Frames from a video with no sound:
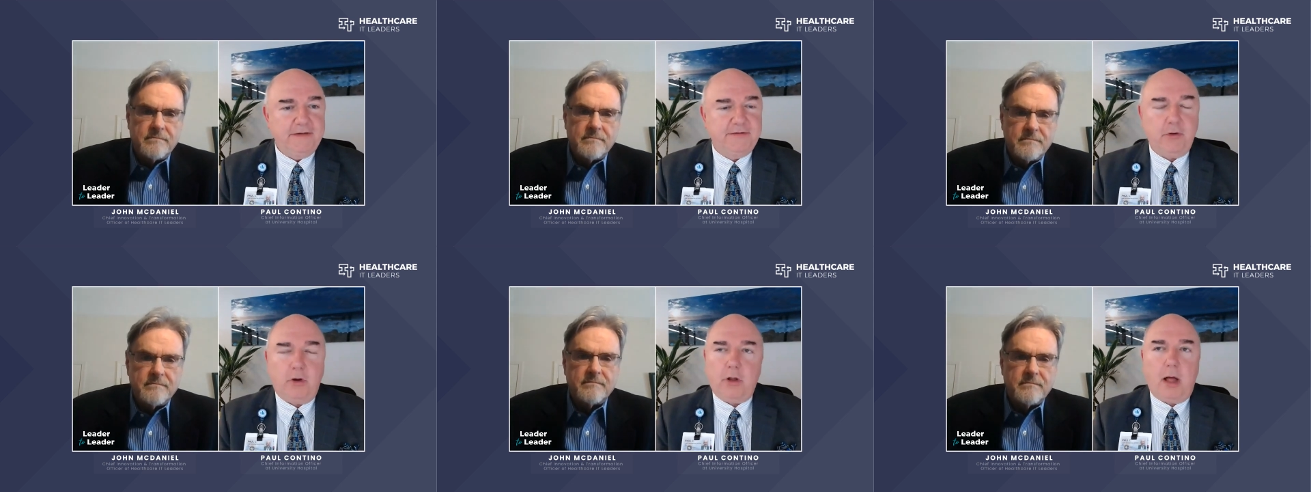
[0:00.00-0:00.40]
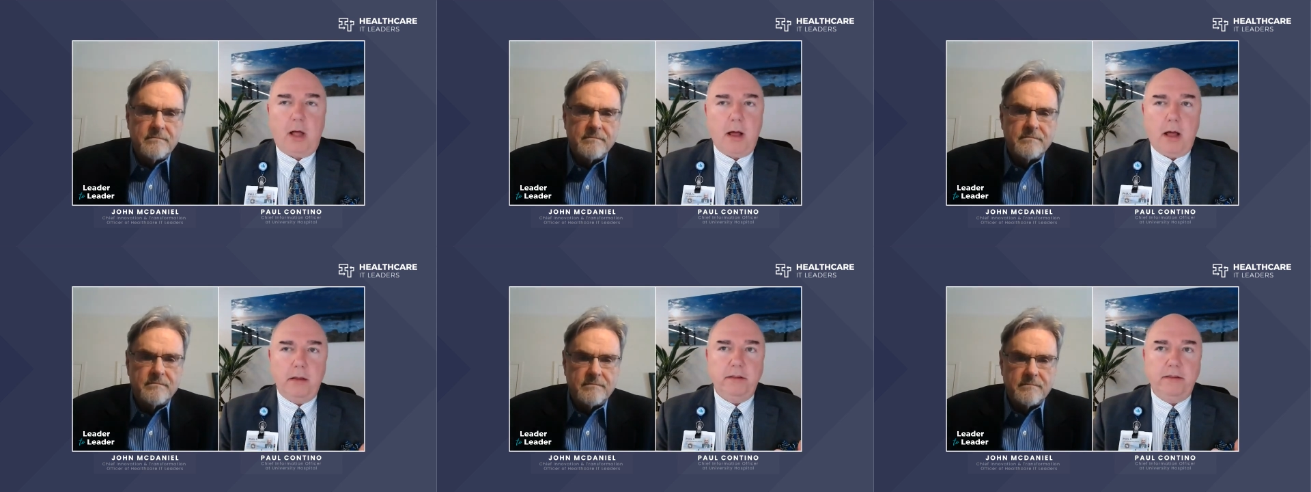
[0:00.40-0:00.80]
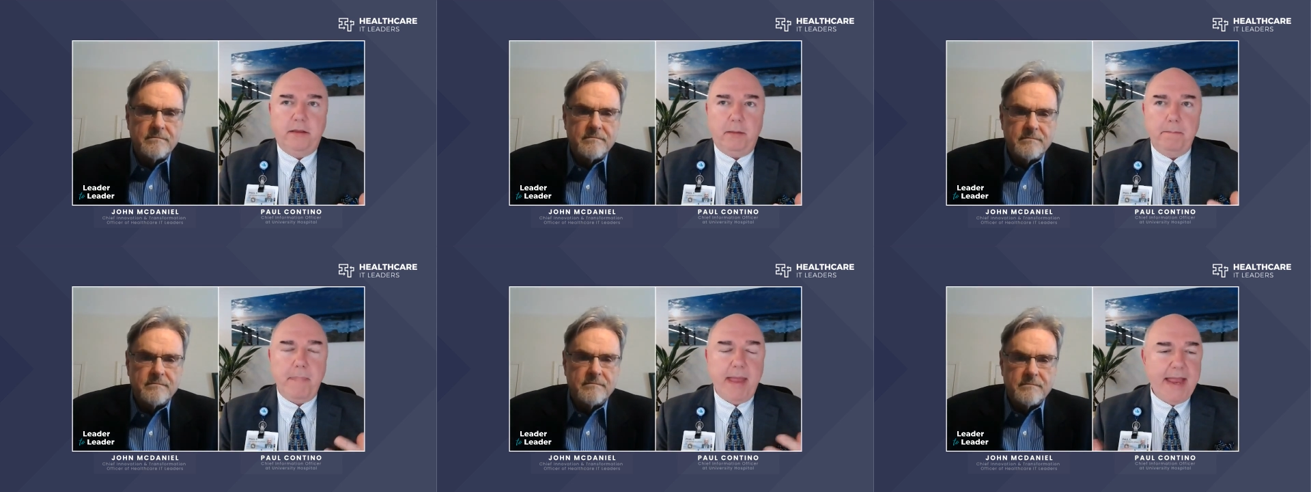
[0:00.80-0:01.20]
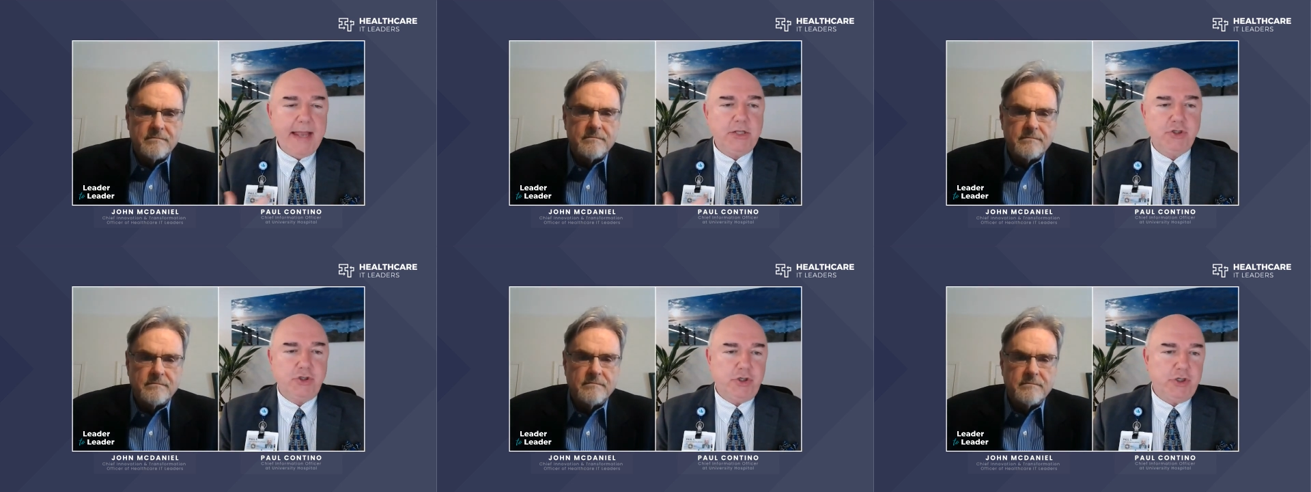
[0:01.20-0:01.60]
Speaker 1: So the
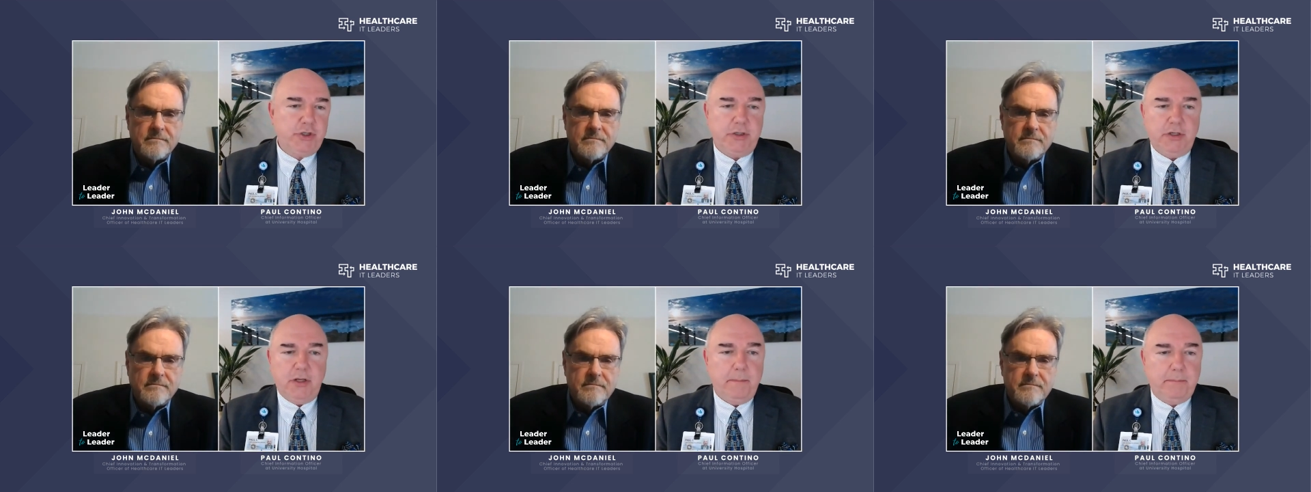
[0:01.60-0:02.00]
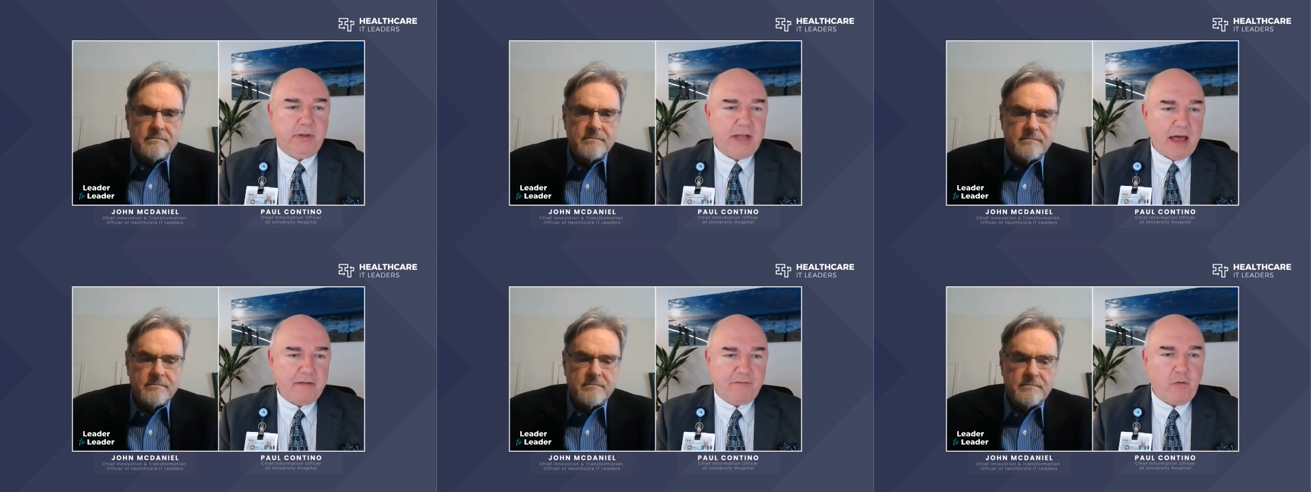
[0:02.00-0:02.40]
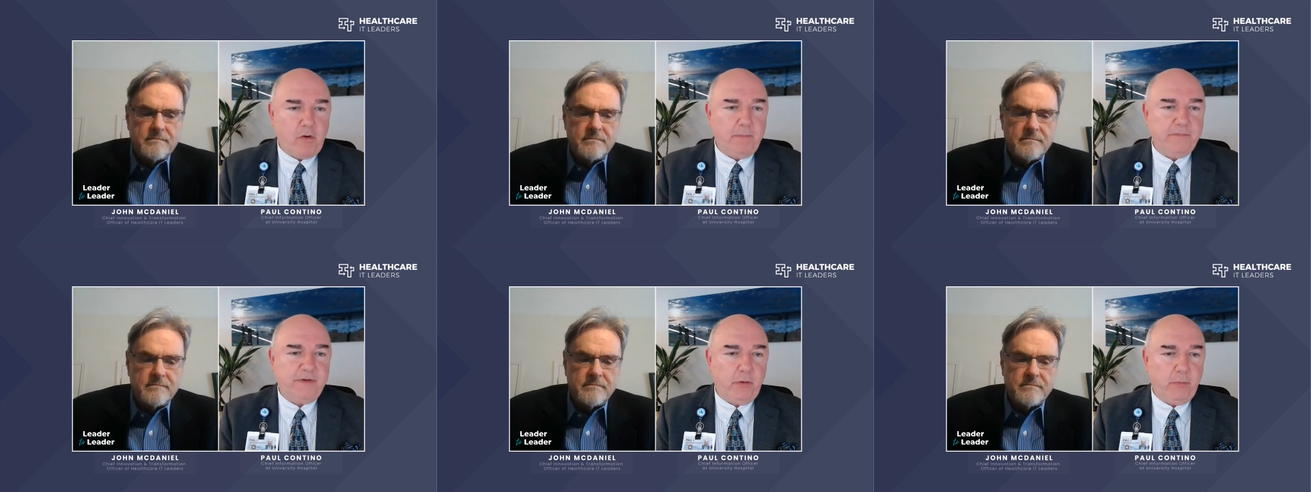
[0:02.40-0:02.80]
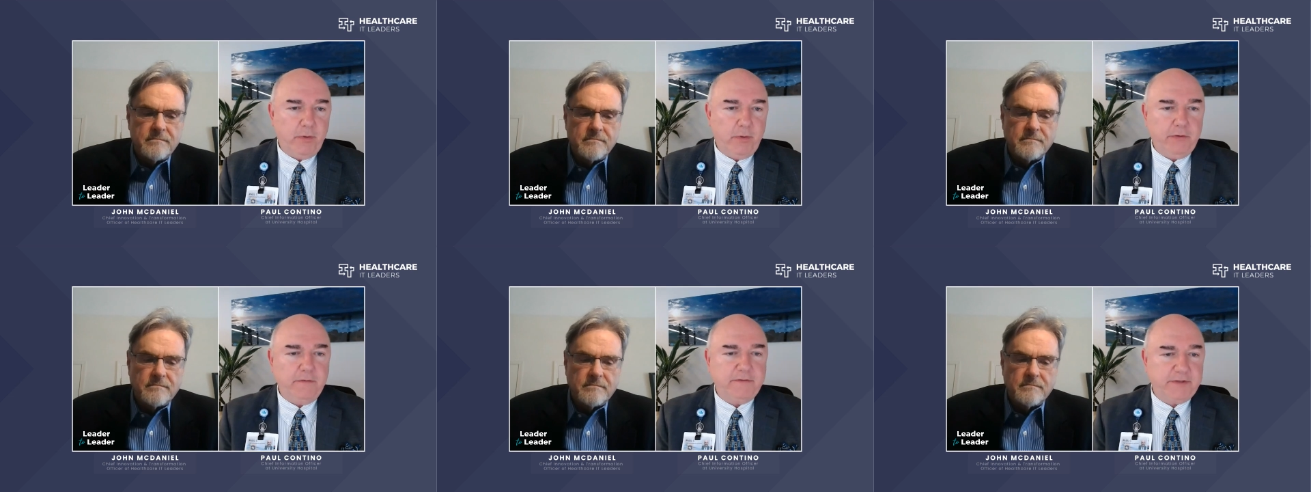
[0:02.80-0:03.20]
major platforms that
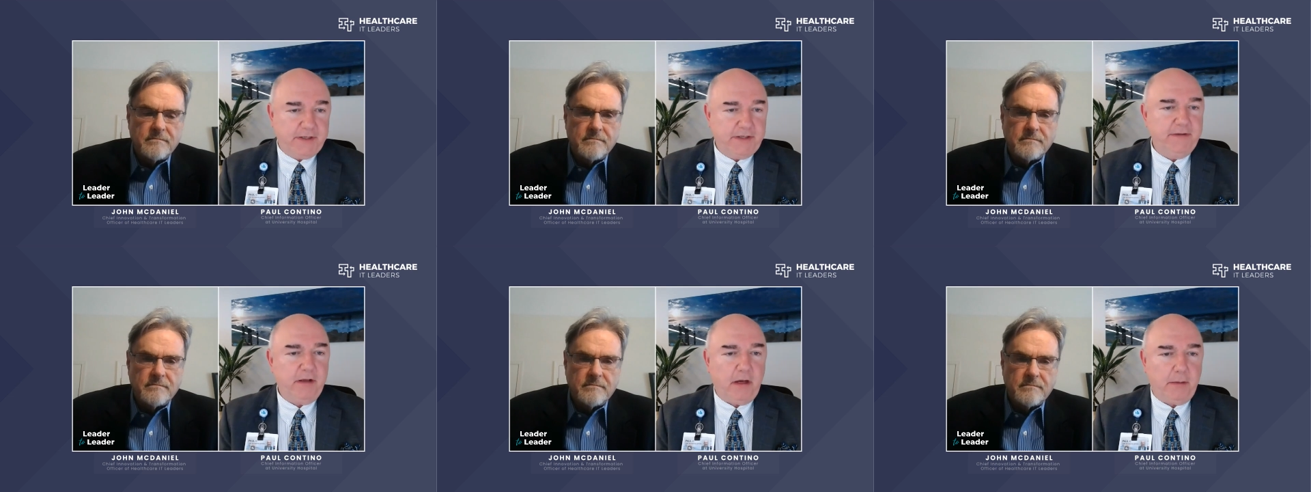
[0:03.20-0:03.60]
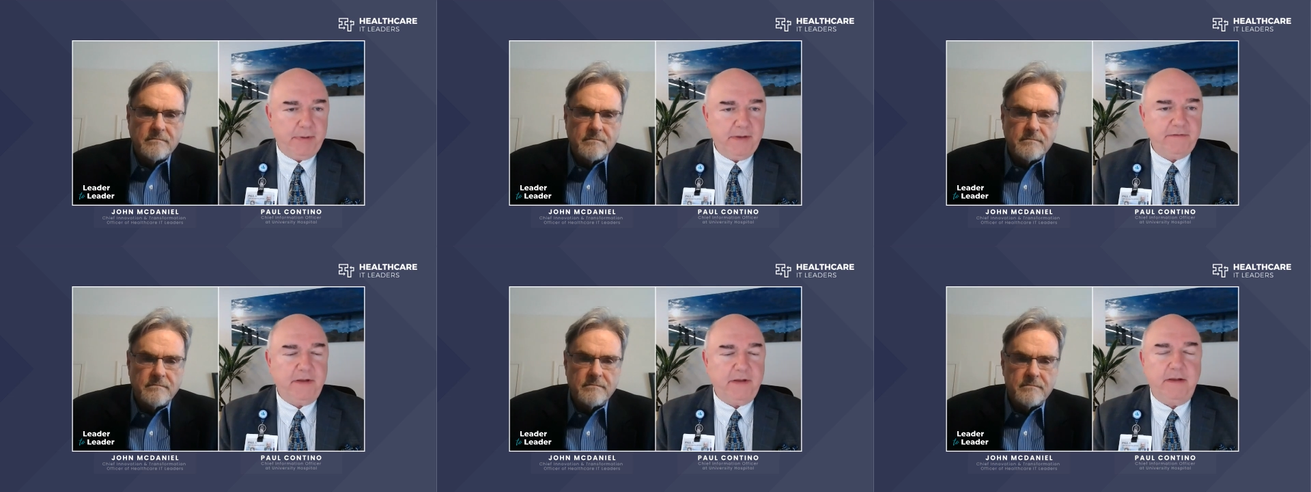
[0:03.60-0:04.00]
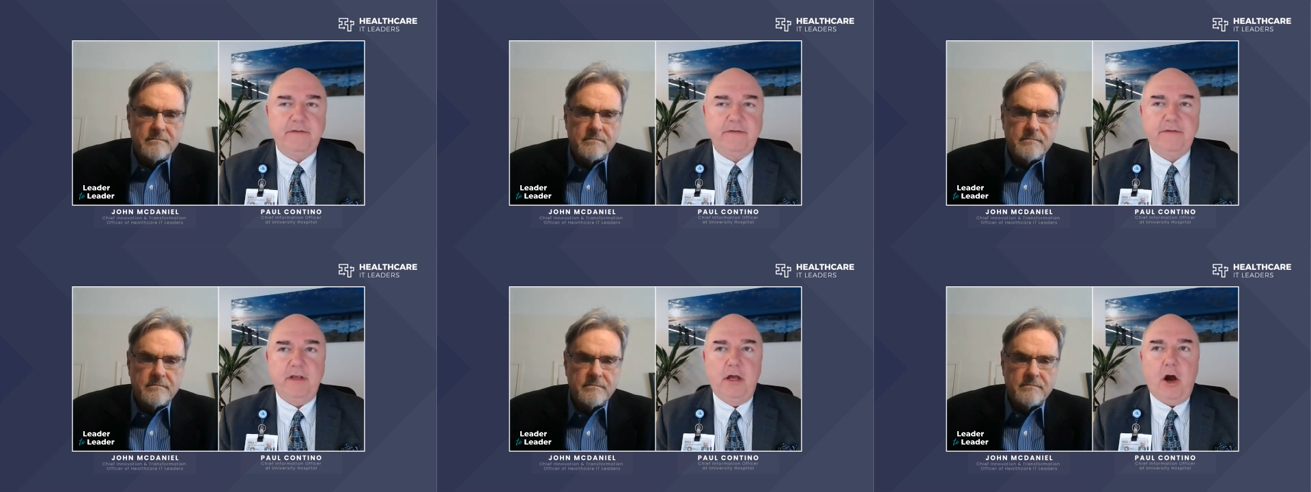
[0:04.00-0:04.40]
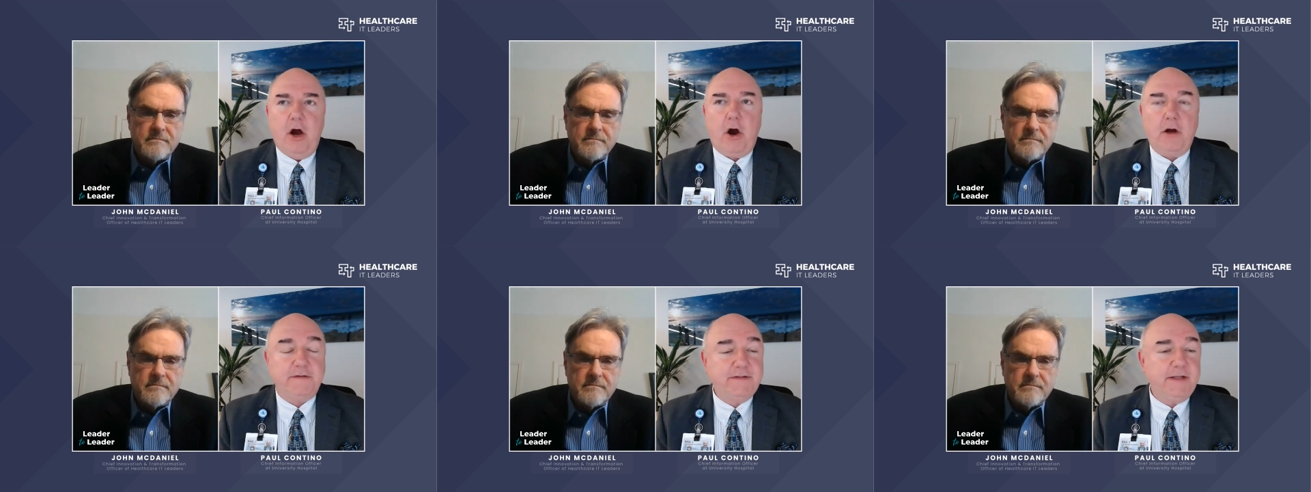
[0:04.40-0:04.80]
we use to conduct business
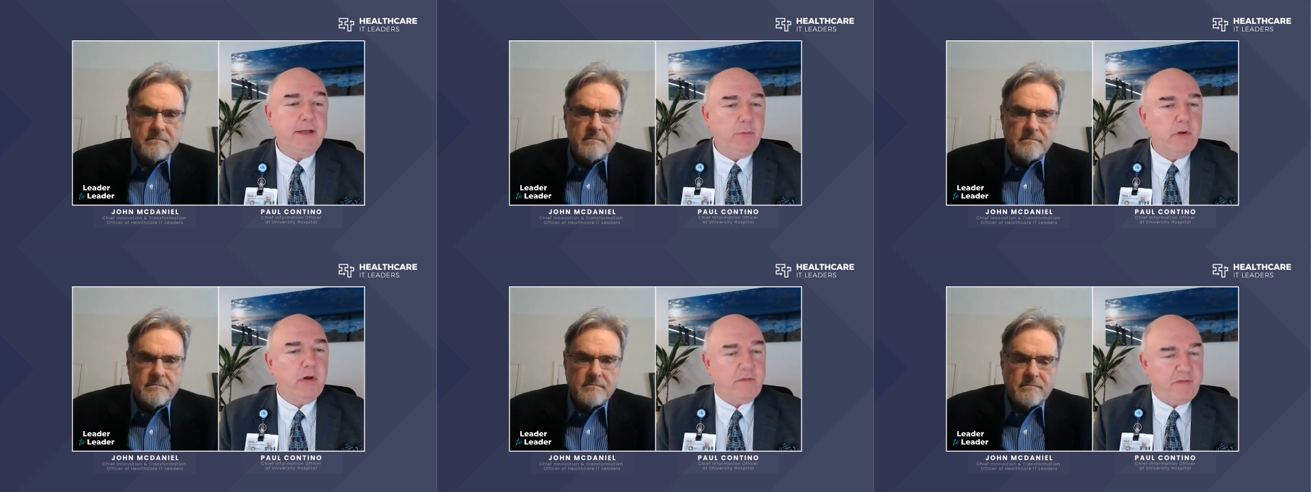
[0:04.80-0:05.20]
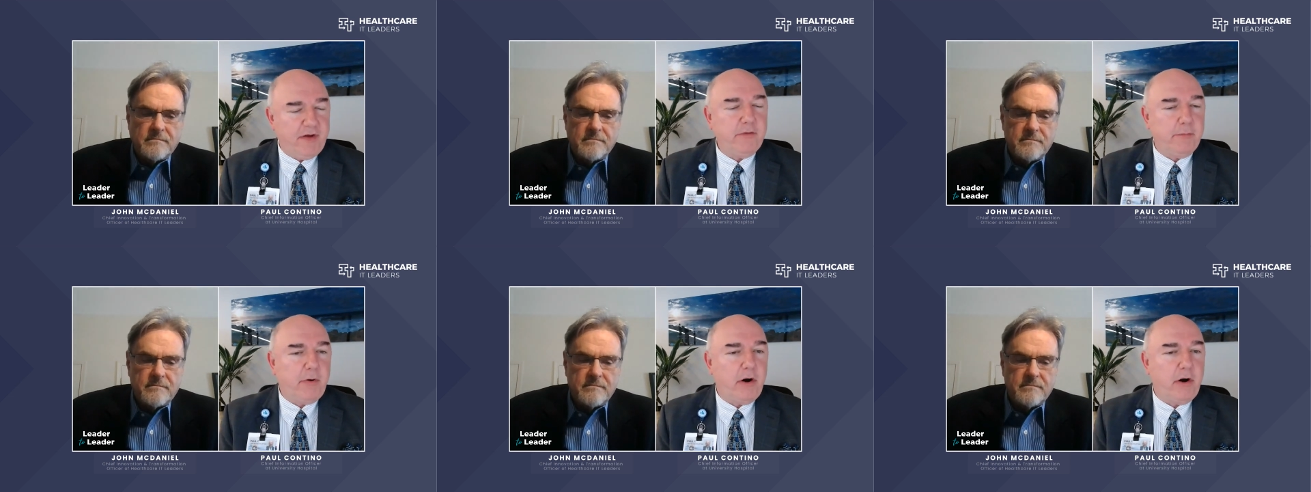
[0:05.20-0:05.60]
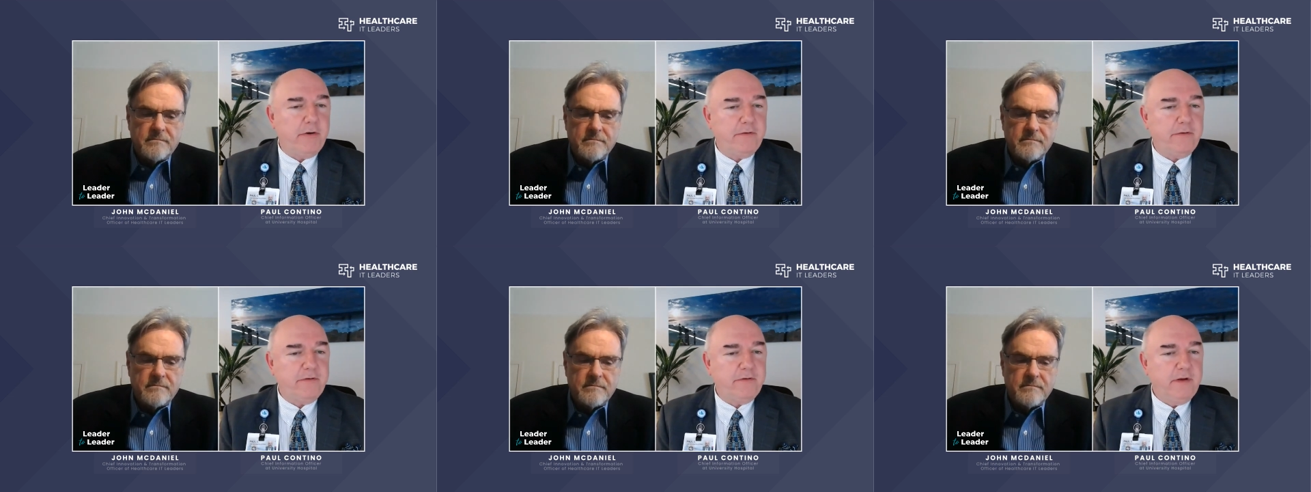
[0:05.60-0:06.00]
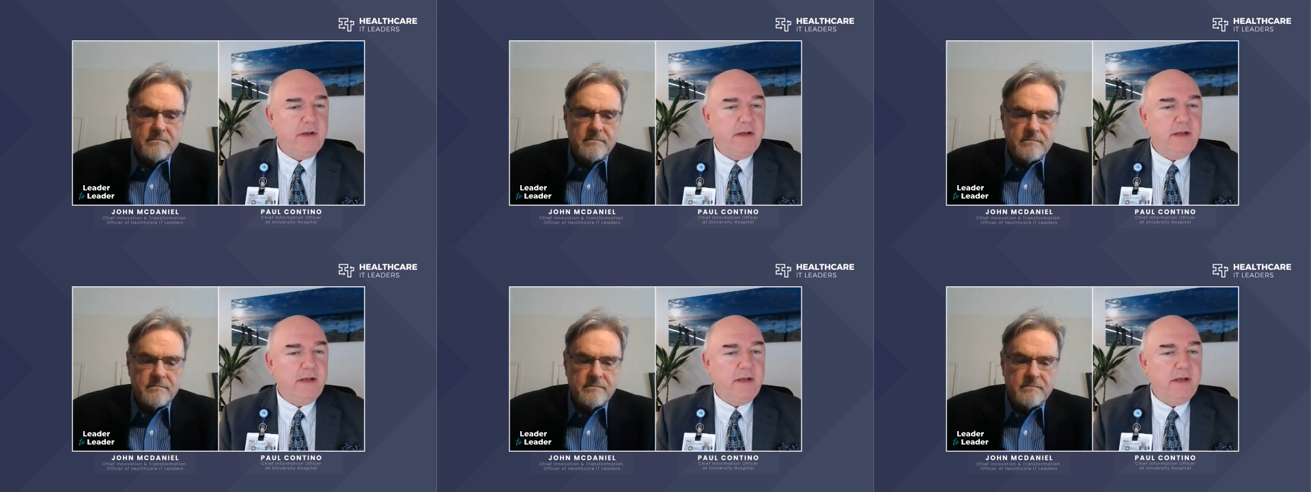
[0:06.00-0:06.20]
are sitting with our vendor partners.